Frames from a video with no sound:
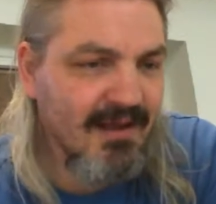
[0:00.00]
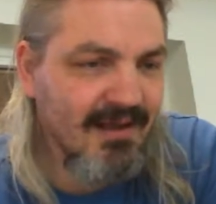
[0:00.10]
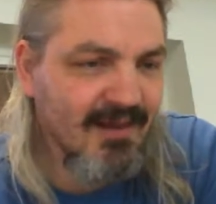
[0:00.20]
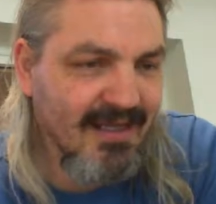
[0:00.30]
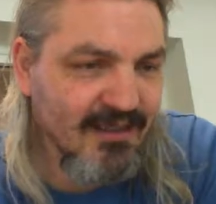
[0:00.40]

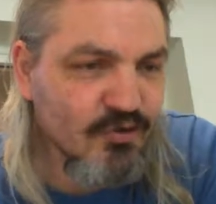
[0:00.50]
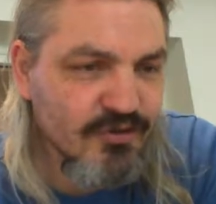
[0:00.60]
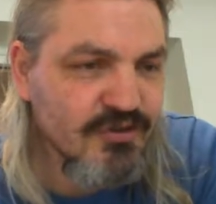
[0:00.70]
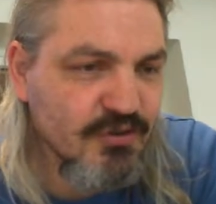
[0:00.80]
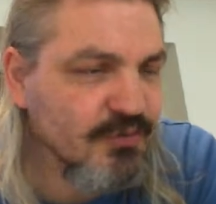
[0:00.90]
like
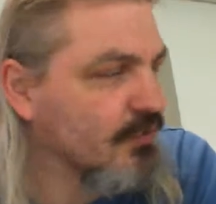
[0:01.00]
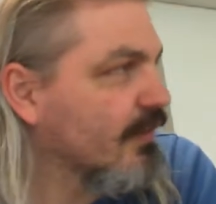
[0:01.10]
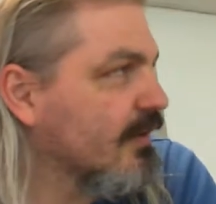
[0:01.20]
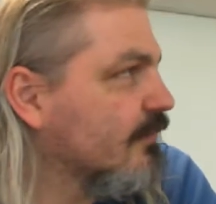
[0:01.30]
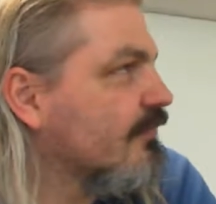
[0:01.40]
good
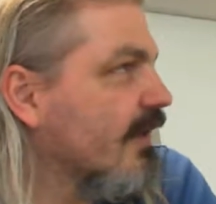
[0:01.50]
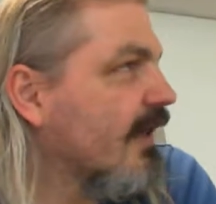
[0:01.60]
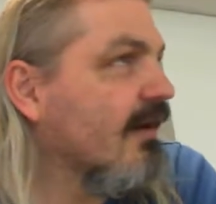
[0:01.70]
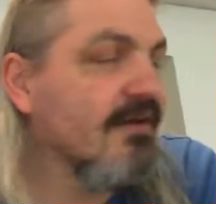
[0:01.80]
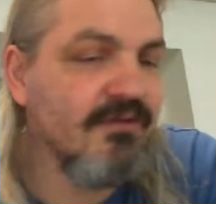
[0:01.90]
tutorials,
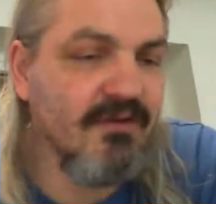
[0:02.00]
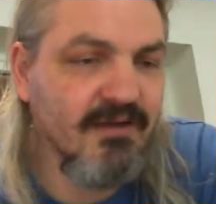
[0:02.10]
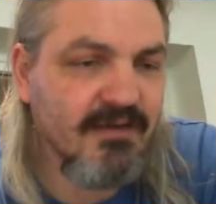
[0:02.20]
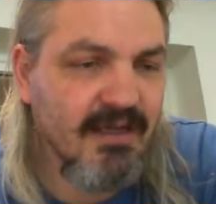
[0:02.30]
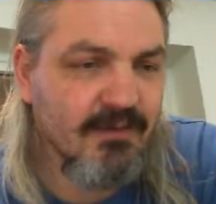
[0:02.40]
and I was
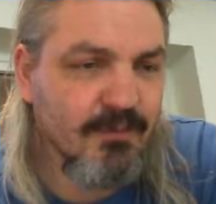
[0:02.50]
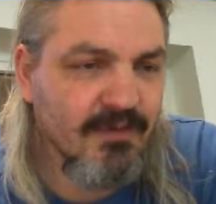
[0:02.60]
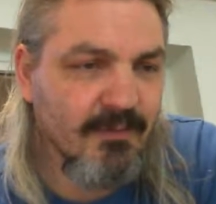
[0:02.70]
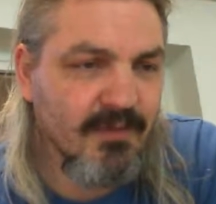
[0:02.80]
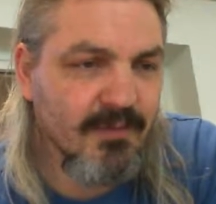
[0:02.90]
scanning through
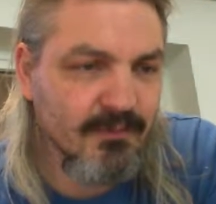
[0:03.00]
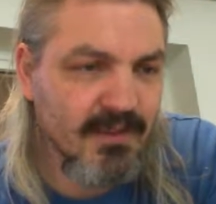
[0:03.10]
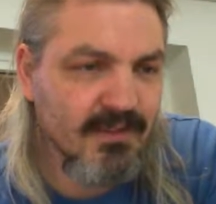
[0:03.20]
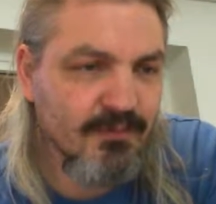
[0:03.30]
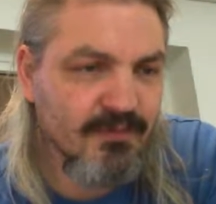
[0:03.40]
some of them and
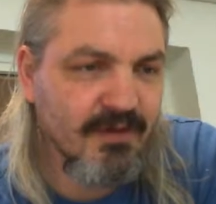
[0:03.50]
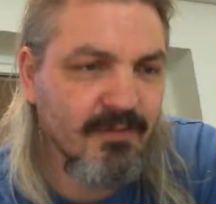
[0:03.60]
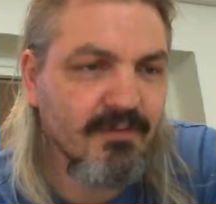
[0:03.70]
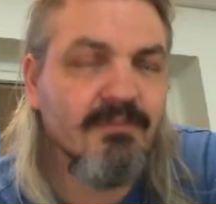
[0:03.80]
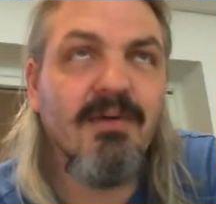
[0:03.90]
reading through some
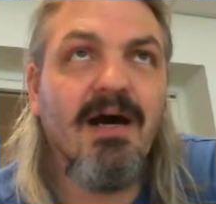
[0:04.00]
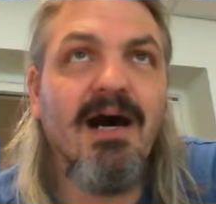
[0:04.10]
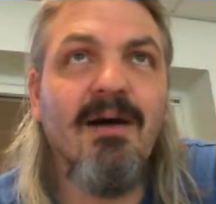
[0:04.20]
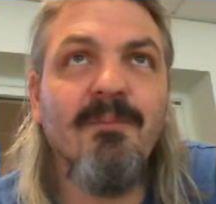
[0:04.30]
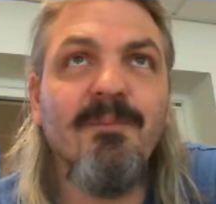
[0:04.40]
of them,
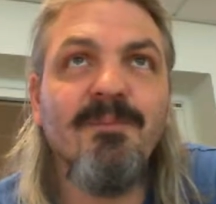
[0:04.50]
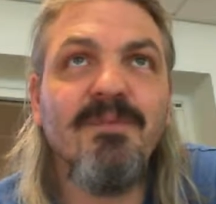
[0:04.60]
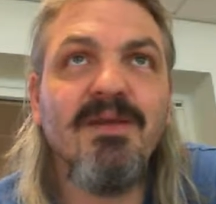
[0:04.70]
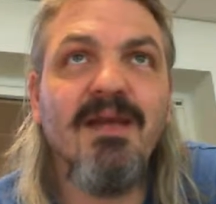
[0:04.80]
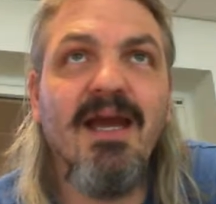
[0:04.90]

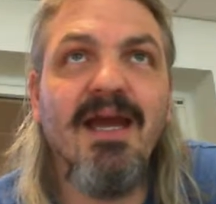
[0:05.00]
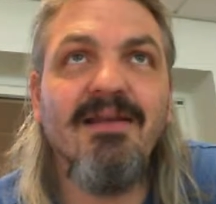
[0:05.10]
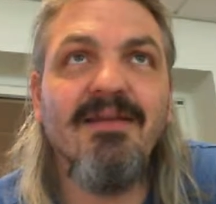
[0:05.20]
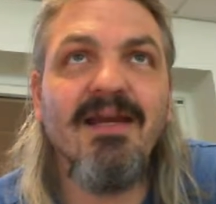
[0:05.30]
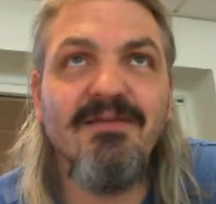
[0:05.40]

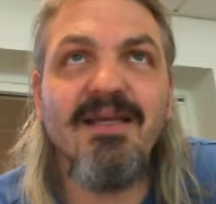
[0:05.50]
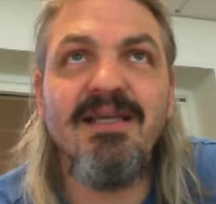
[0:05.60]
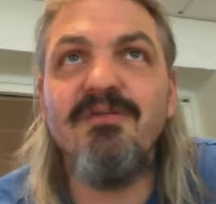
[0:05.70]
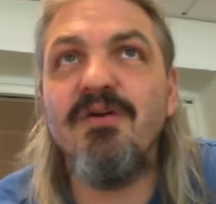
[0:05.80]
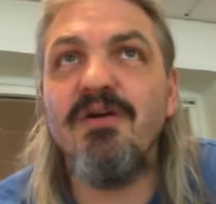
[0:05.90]
and they
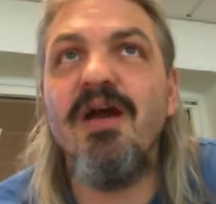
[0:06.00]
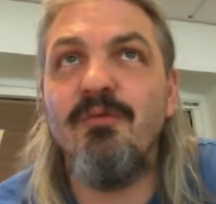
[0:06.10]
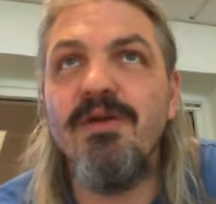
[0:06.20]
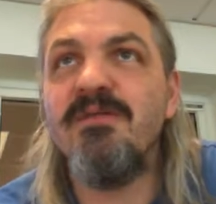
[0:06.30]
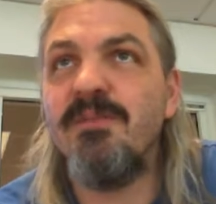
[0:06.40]
give you a
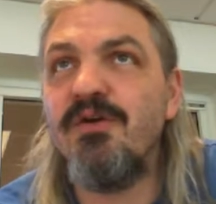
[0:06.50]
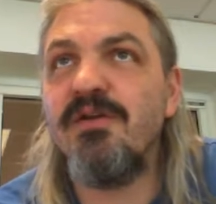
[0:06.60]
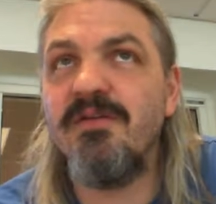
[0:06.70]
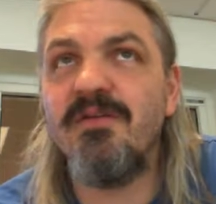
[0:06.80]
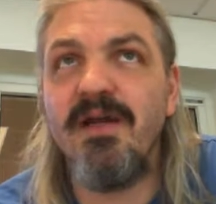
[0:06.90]
reasonably good
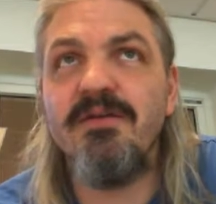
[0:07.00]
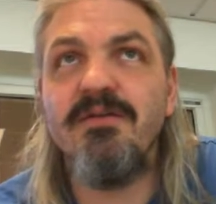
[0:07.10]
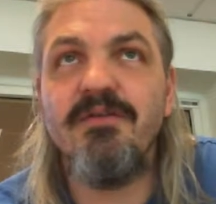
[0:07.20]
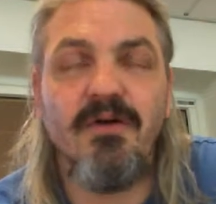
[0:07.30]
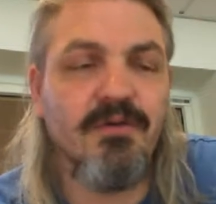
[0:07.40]
insight.
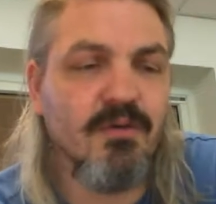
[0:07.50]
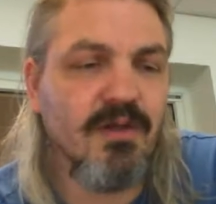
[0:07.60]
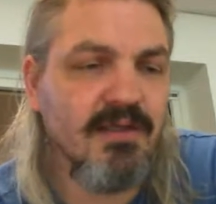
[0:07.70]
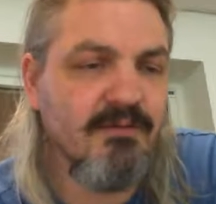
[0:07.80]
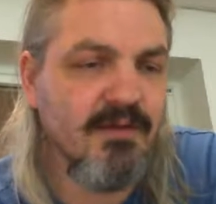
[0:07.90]
So I thought
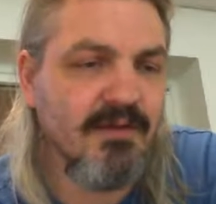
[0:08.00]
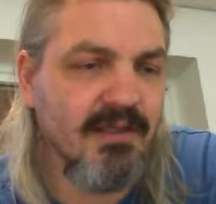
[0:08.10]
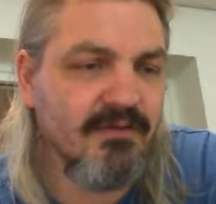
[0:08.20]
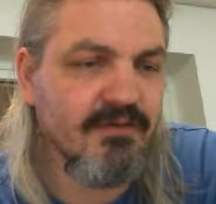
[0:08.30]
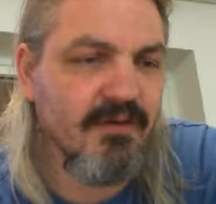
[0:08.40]
I'd give you the
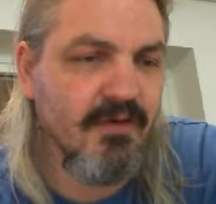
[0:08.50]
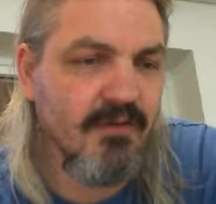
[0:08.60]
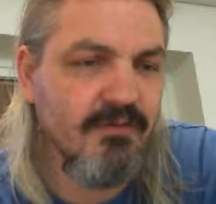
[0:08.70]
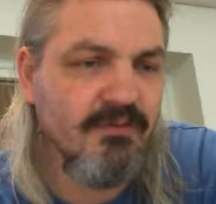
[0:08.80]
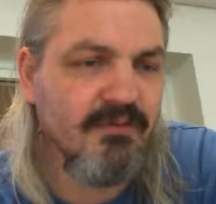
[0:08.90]
links to
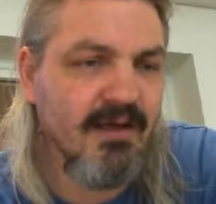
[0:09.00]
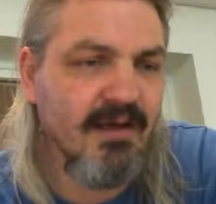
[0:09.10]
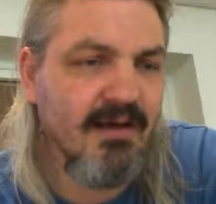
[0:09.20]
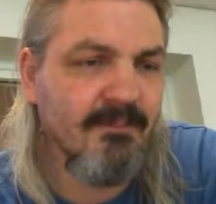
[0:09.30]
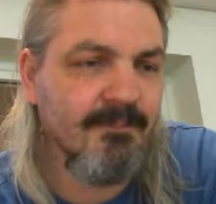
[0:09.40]
those,
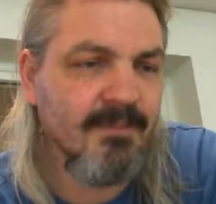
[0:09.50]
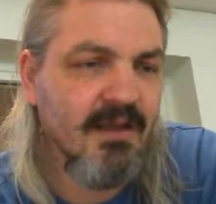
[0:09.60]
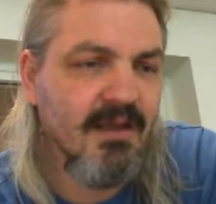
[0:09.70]
and